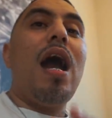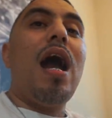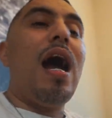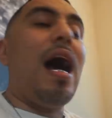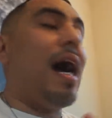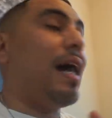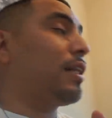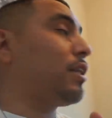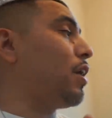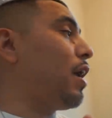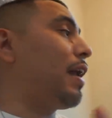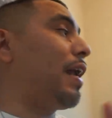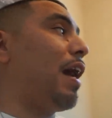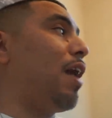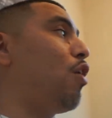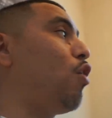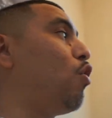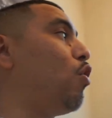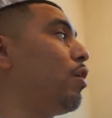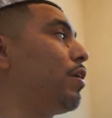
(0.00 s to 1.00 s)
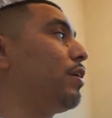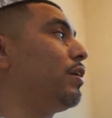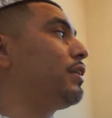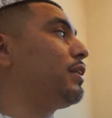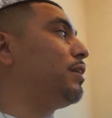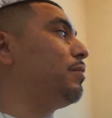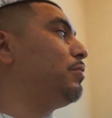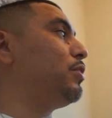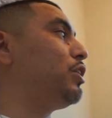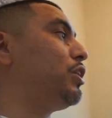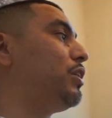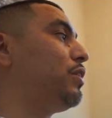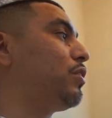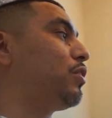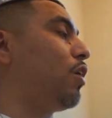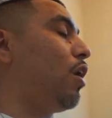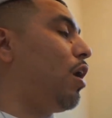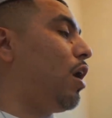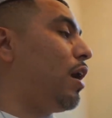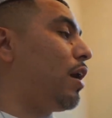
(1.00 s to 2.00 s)
one I thought I ordered some
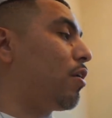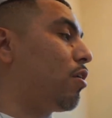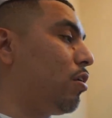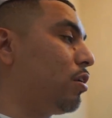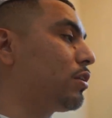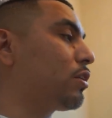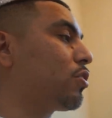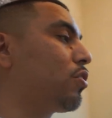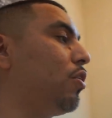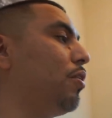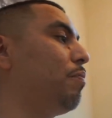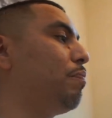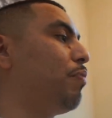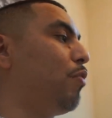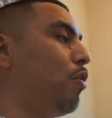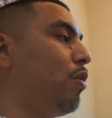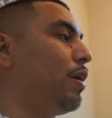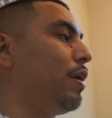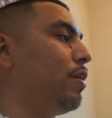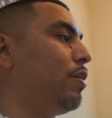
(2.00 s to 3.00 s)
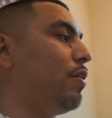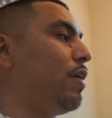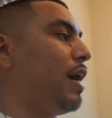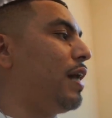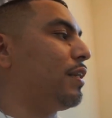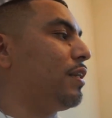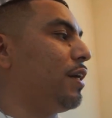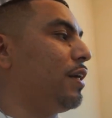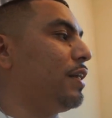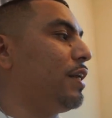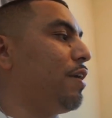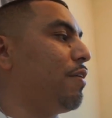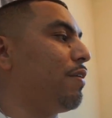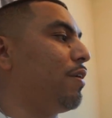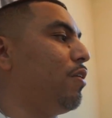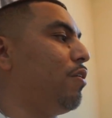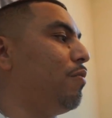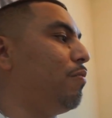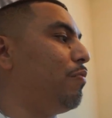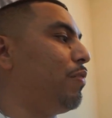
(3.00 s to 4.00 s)
arroz con pollo. I thought they were
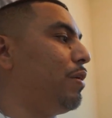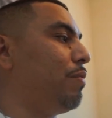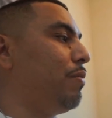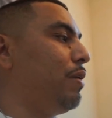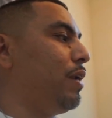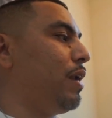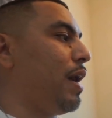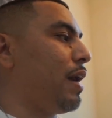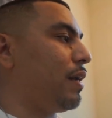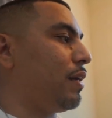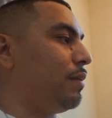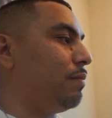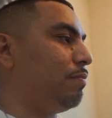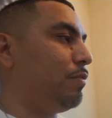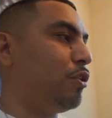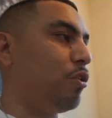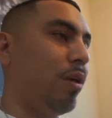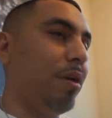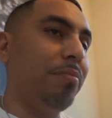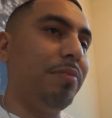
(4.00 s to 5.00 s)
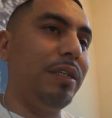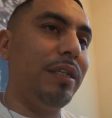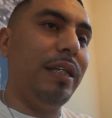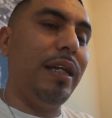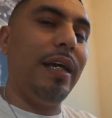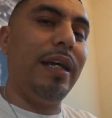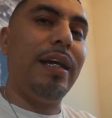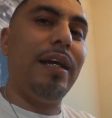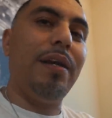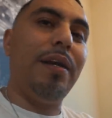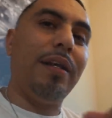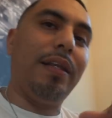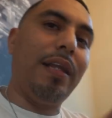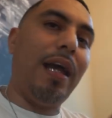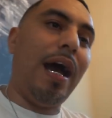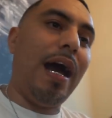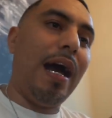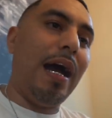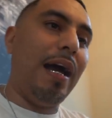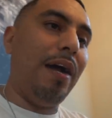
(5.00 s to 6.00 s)
going to bring me like a drumstick and a
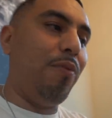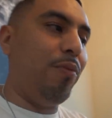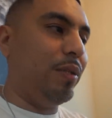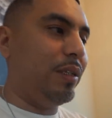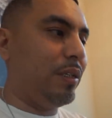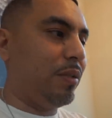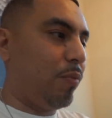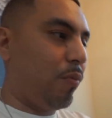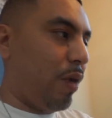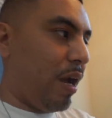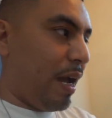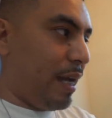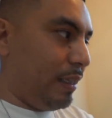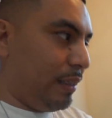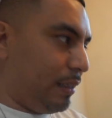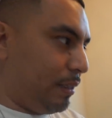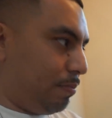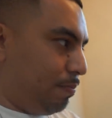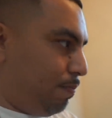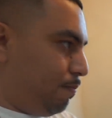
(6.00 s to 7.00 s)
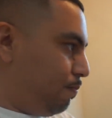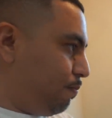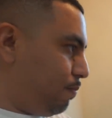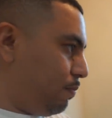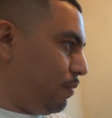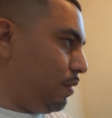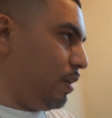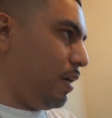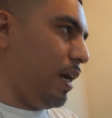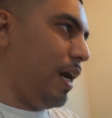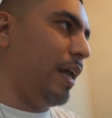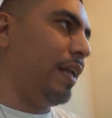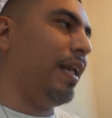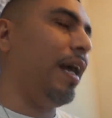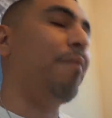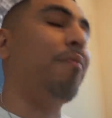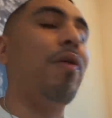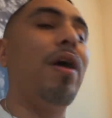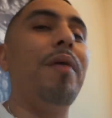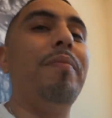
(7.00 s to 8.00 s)
thigh with some rice. And
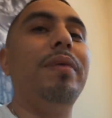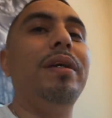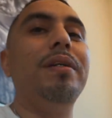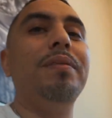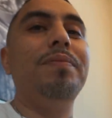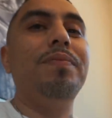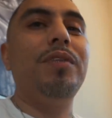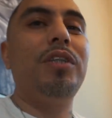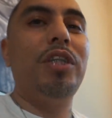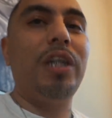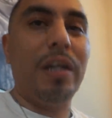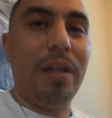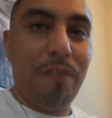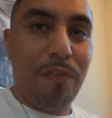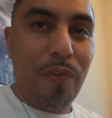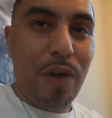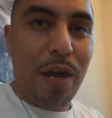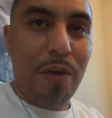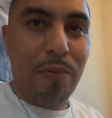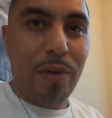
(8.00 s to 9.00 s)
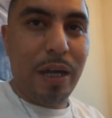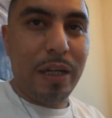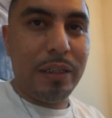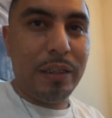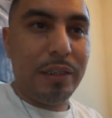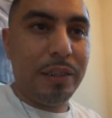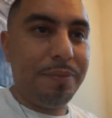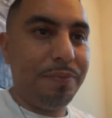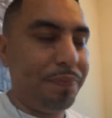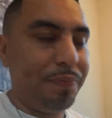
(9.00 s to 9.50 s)
they brought me chicken fried rice.